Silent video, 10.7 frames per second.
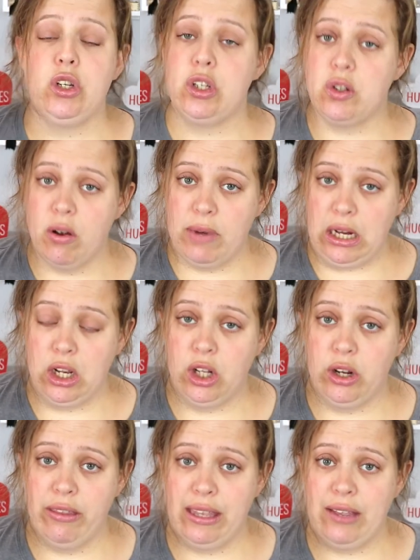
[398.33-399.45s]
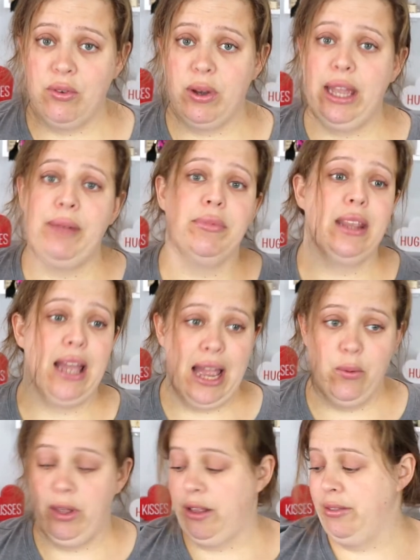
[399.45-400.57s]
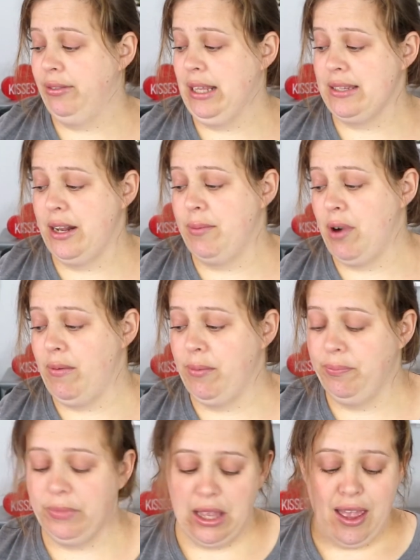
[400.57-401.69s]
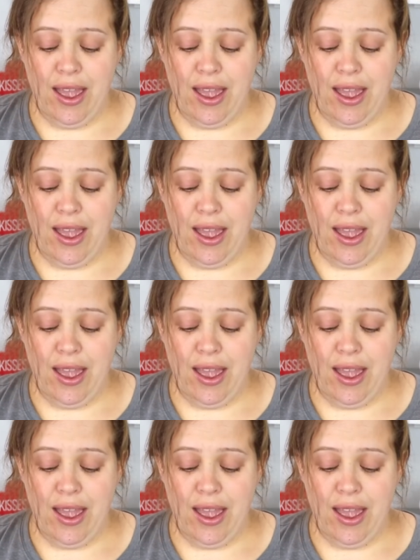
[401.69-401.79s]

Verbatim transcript: Do you still want me to include it in the giveaway? I will. That's not a problem.